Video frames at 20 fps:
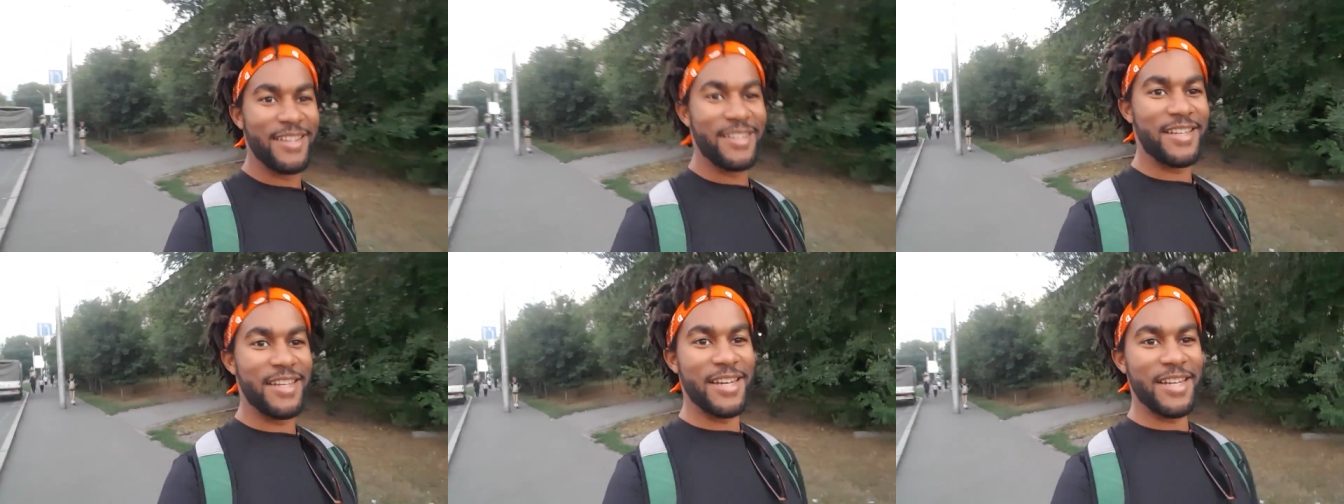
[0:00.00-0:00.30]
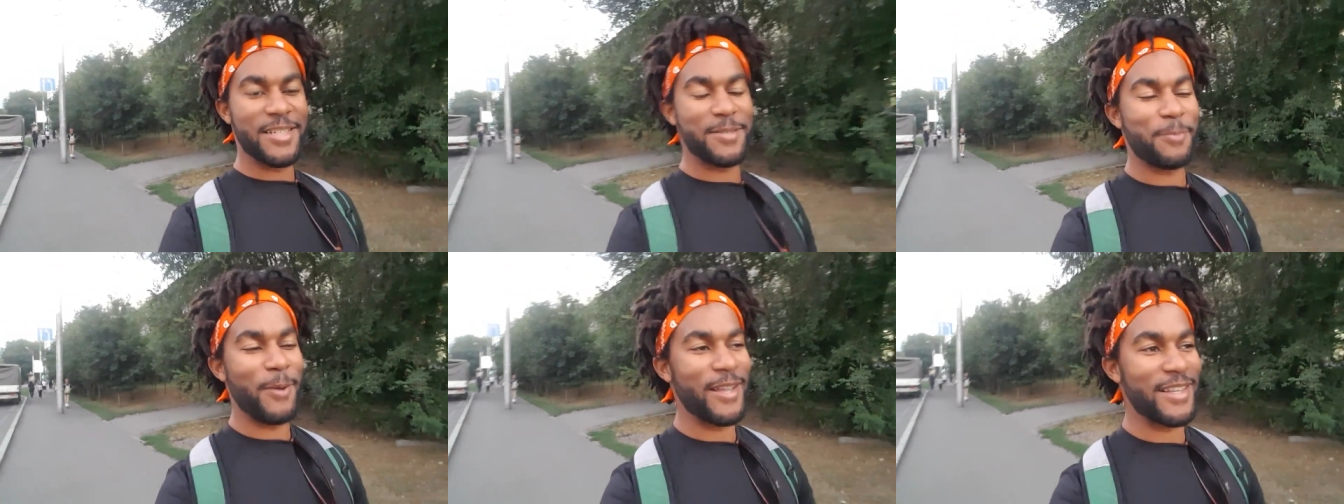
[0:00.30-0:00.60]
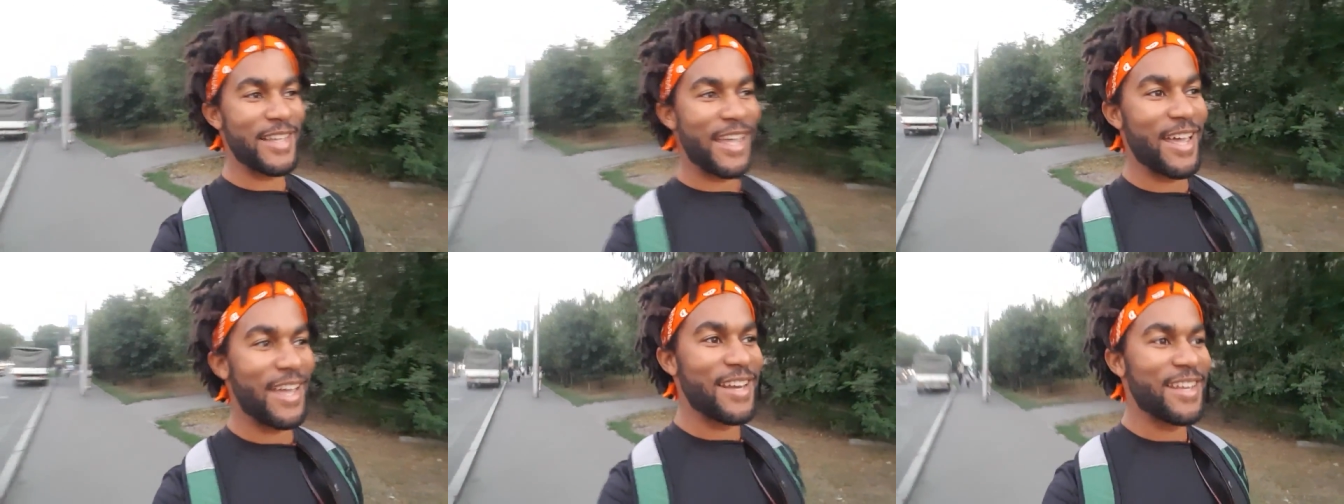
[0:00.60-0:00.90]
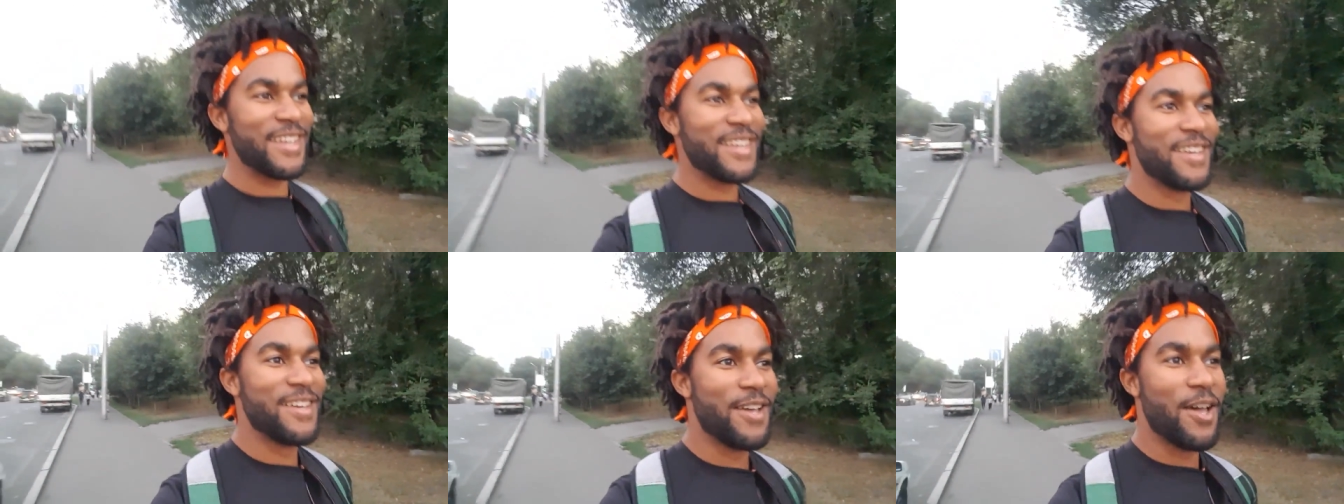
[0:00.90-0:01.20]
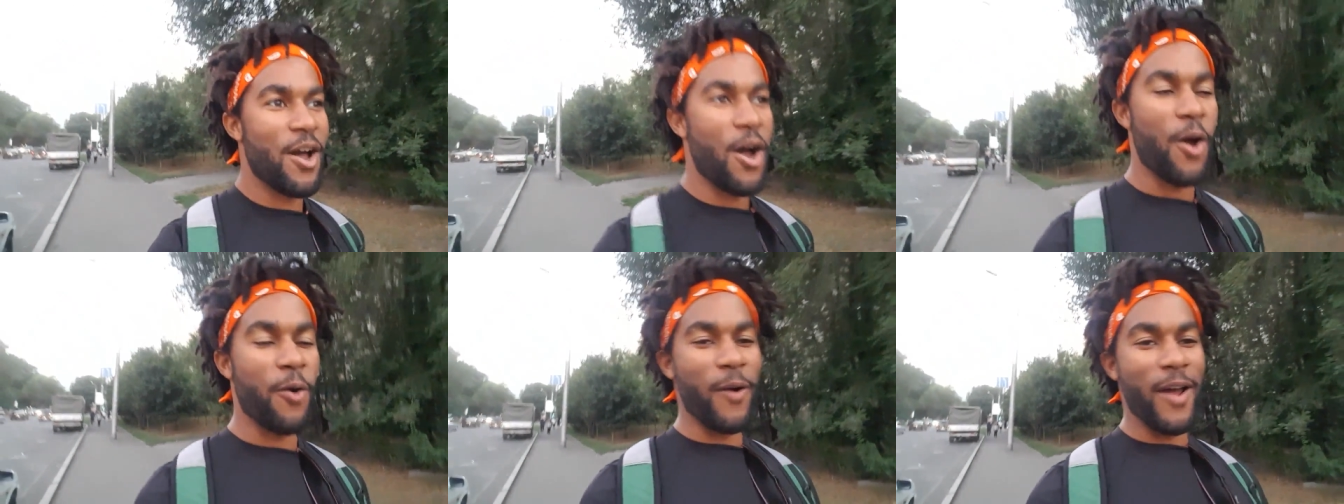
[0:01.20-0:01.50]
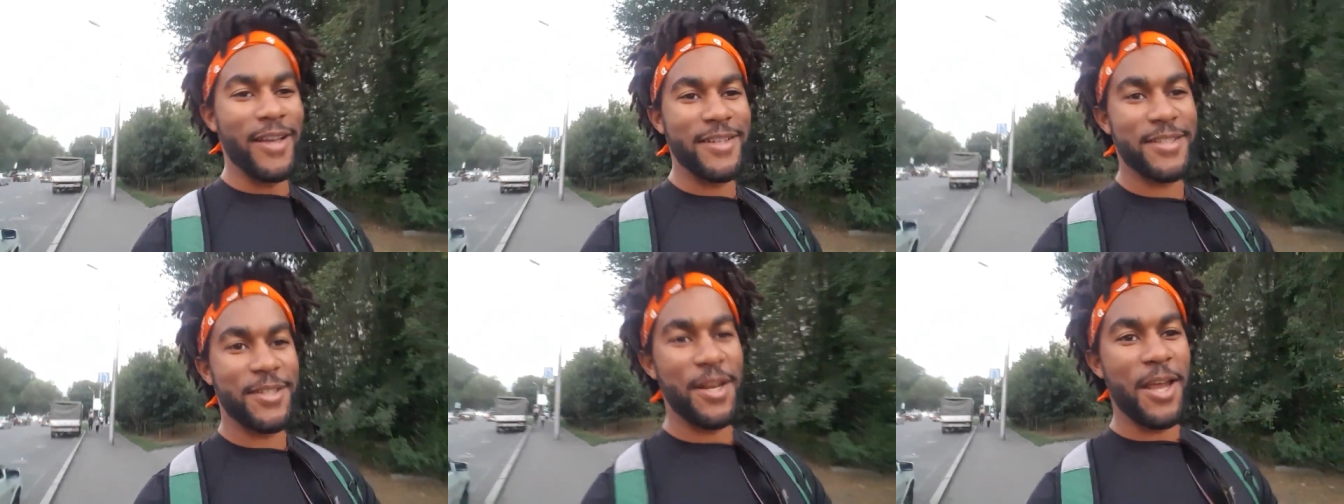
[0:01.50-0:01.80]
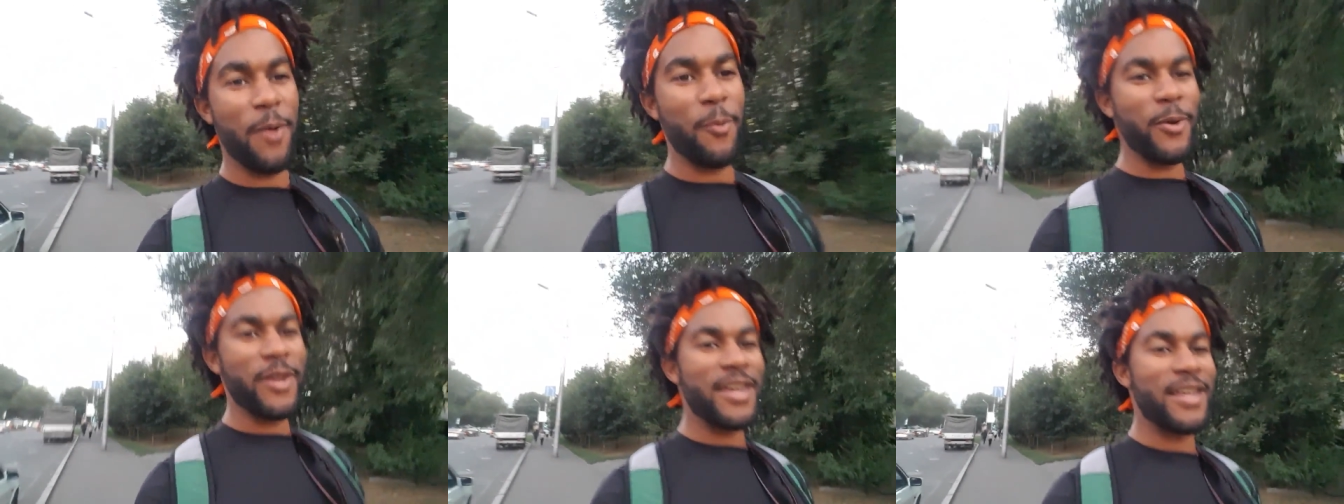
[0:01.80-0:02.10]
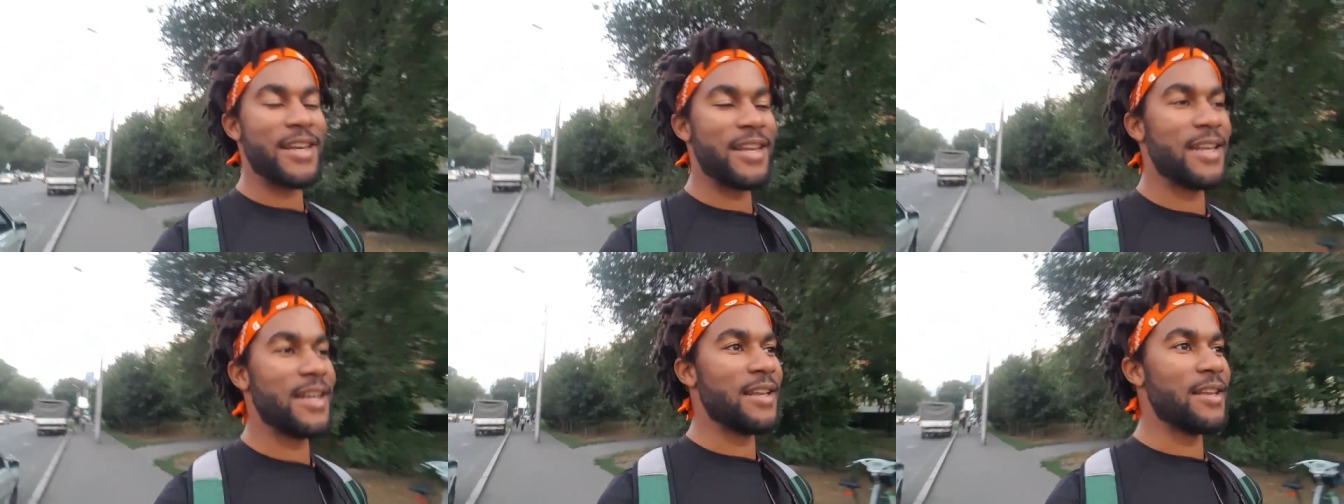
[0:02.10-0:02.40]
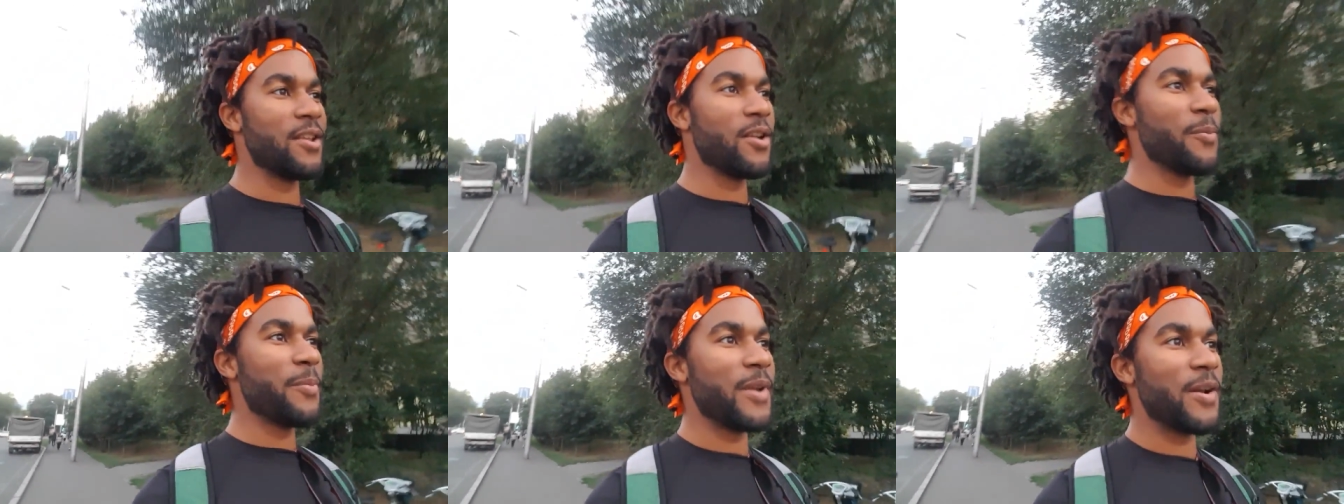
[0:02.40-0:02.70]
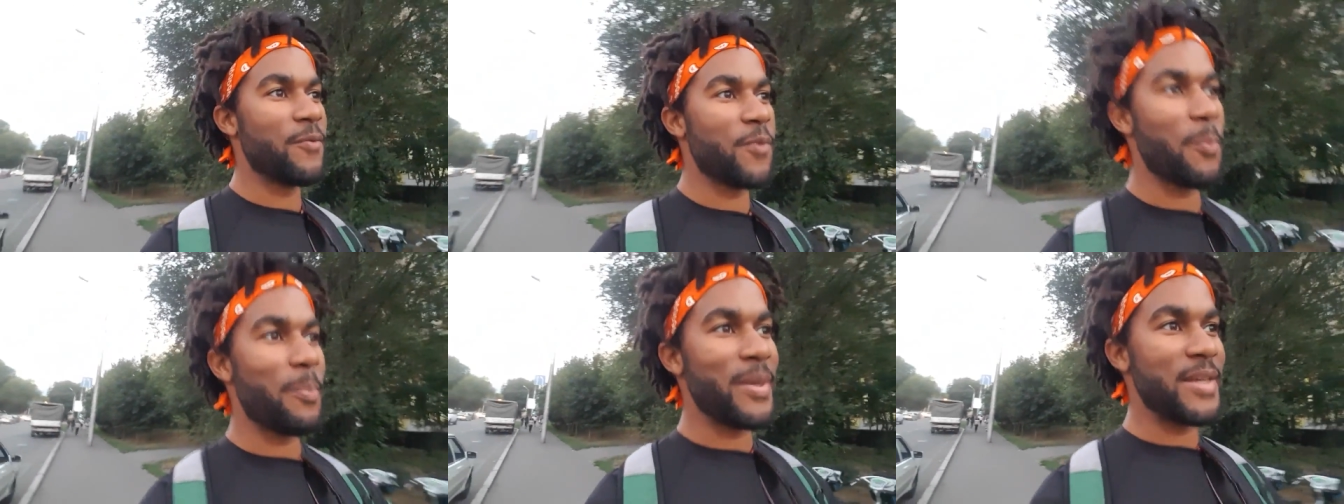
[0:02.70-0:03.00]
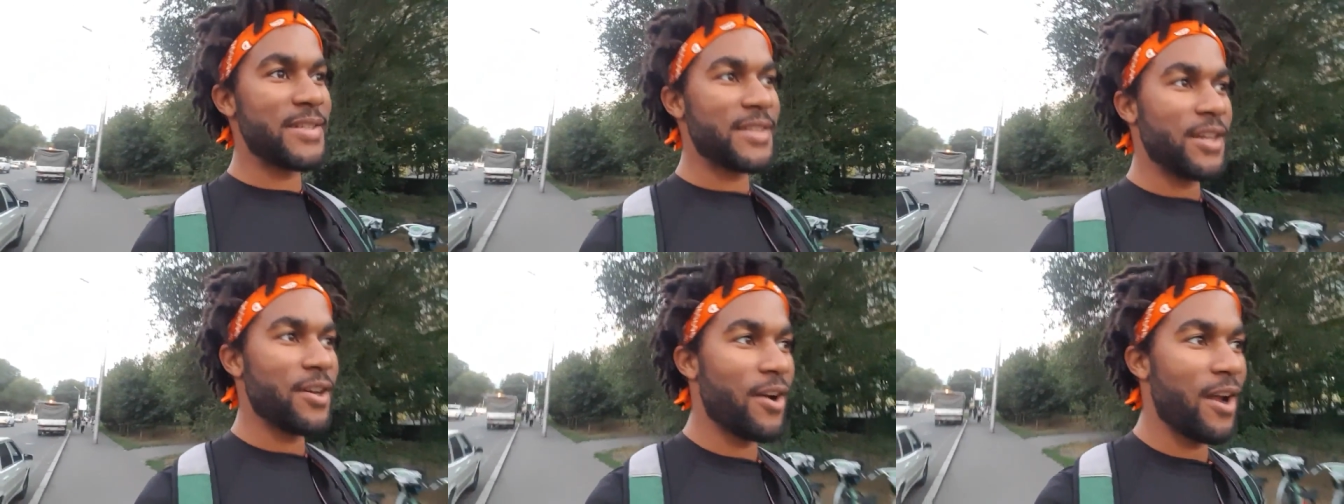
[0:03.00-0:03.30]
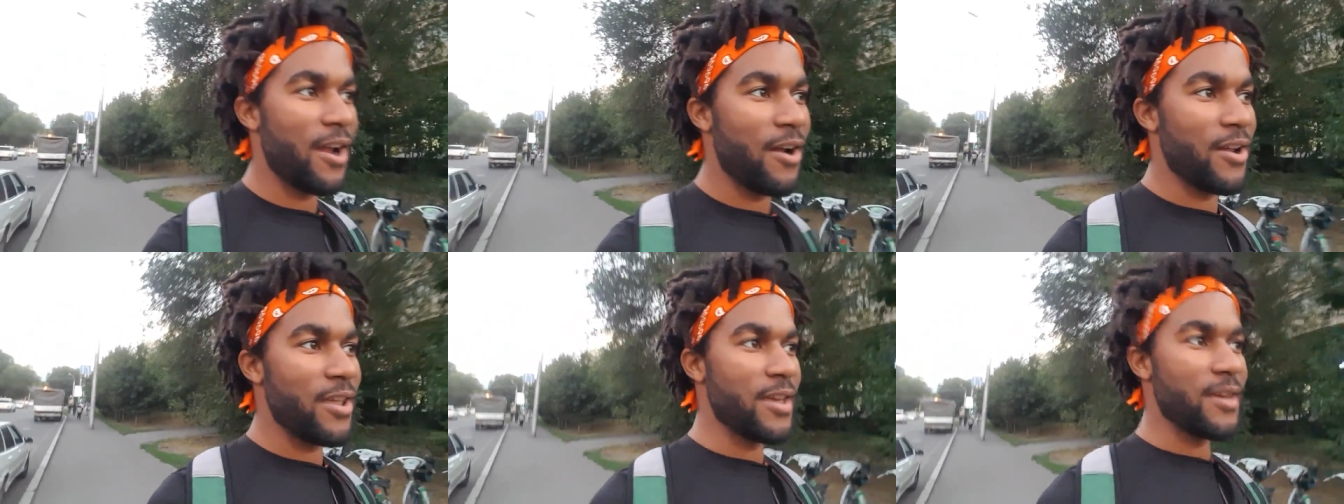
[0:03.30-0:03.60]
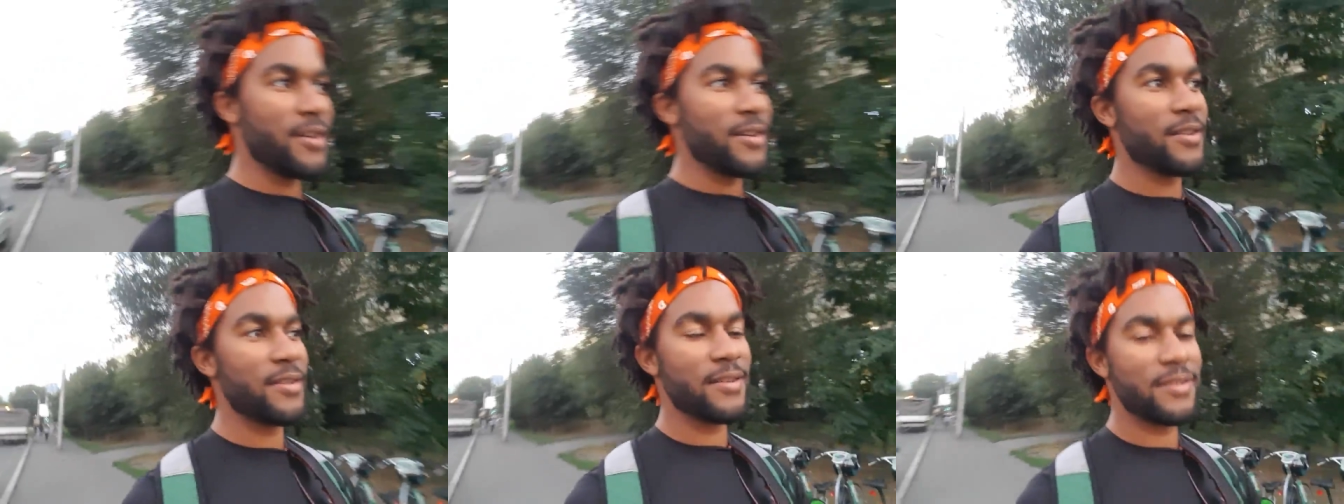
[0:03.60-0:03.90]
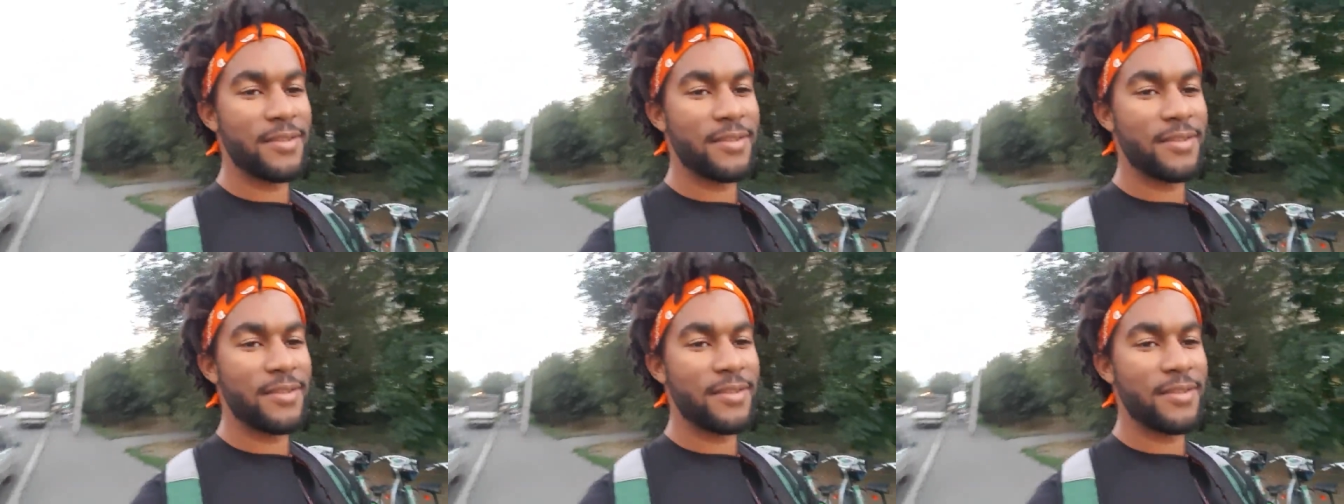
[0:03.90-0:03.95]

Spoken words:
Didn't expect that. All right, so now we're getting in a little bit of a busier area,